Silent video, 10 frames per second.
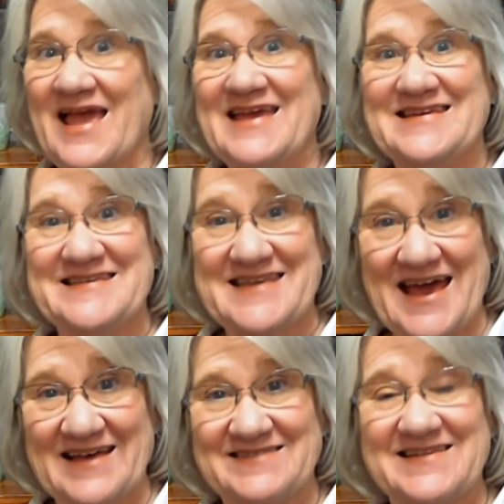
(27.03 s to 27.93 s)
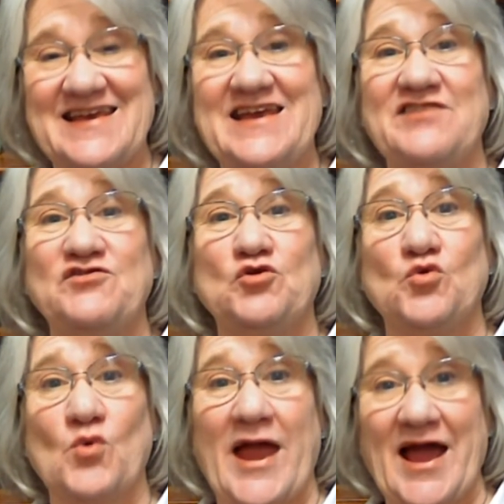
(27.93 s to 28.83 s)
Yes, it's
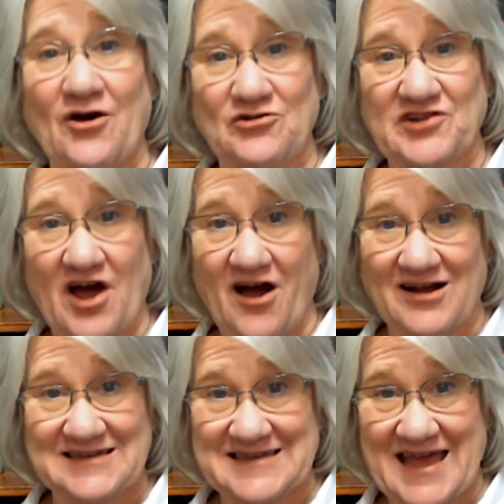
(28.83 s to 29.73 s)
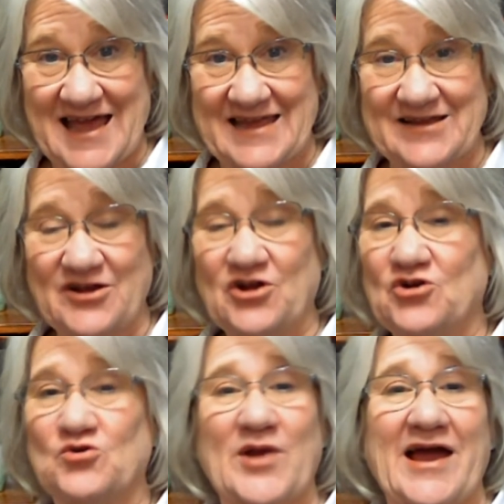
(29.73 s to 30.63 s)
Groundhog Day.
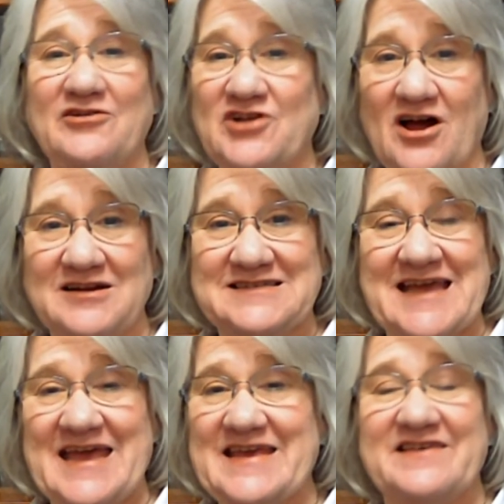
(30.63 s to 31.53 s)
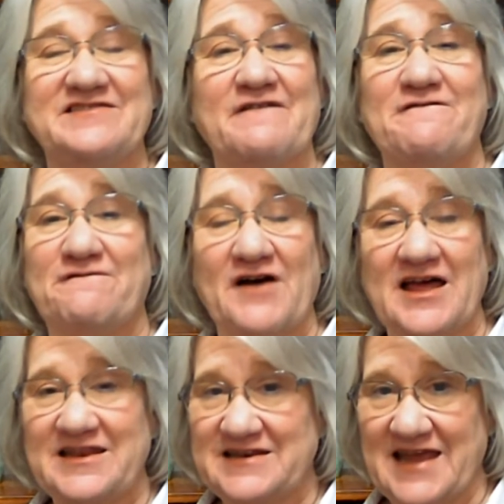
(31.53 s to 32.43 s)
Groundhog Day is a
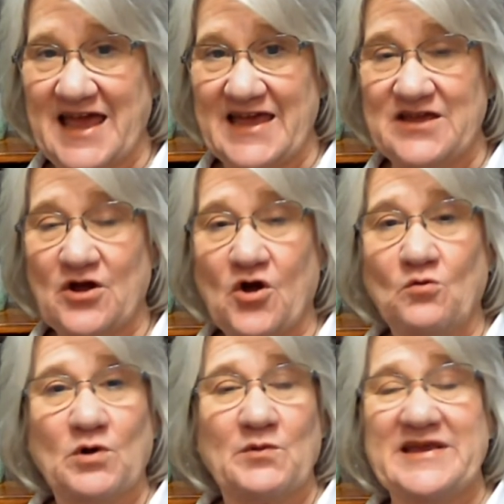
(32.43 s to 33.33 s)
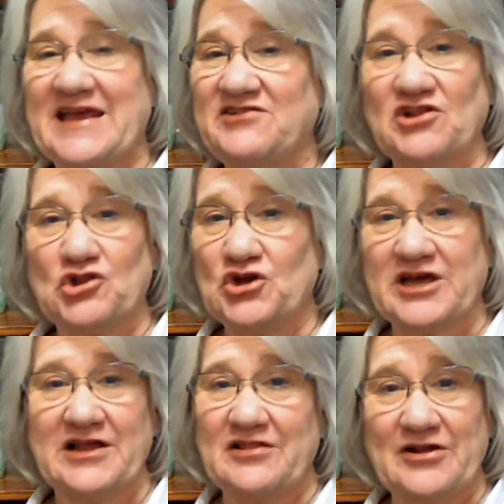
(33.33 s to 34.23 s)
fun day where we get to look
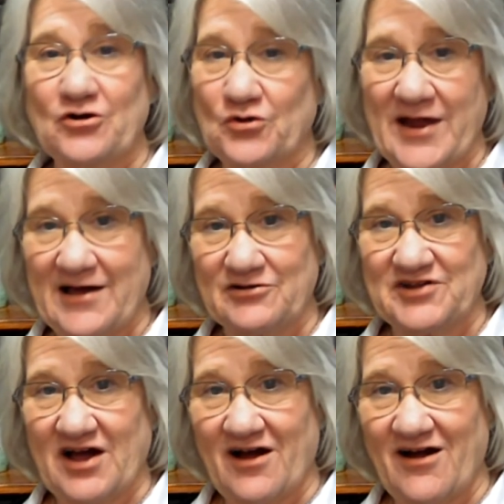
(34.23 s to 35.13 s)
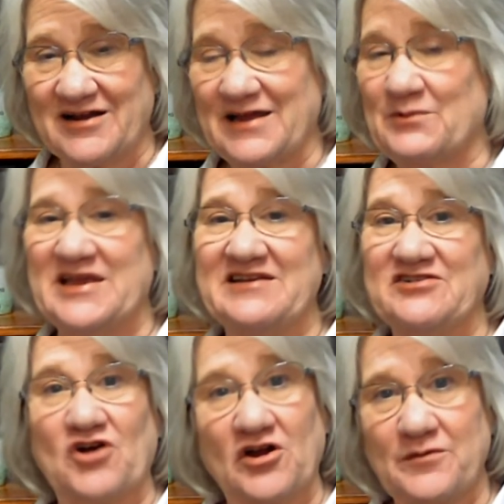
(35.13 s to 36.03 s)
at a little groundhog and we get to
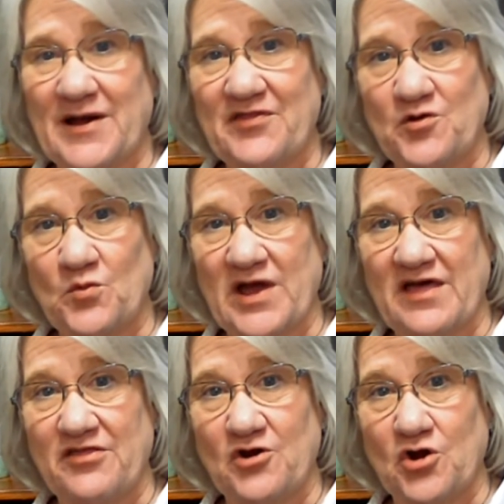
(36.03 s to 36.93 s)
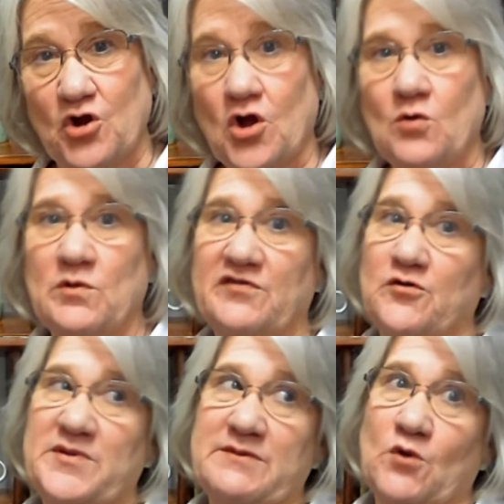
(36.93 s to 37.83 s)
talk about the weather. Will there
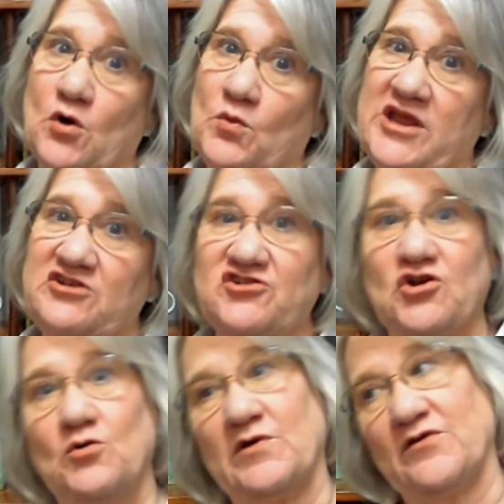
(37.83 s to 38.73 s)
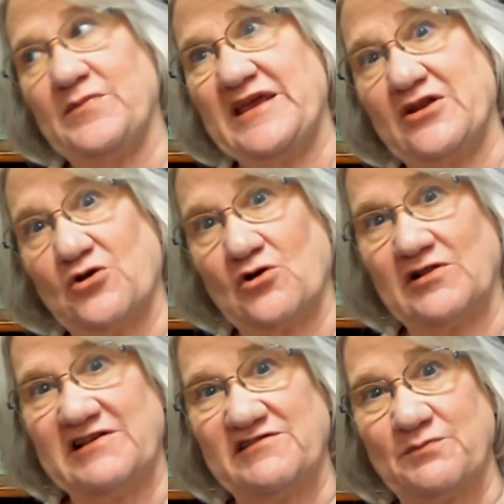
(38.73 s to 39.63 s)
be more winter? Will there be an
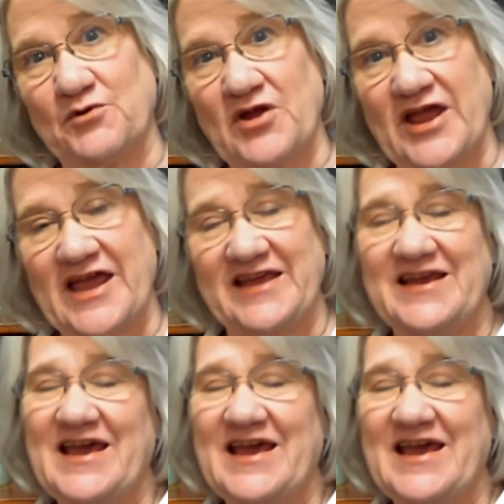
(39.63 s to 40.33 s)
early spring?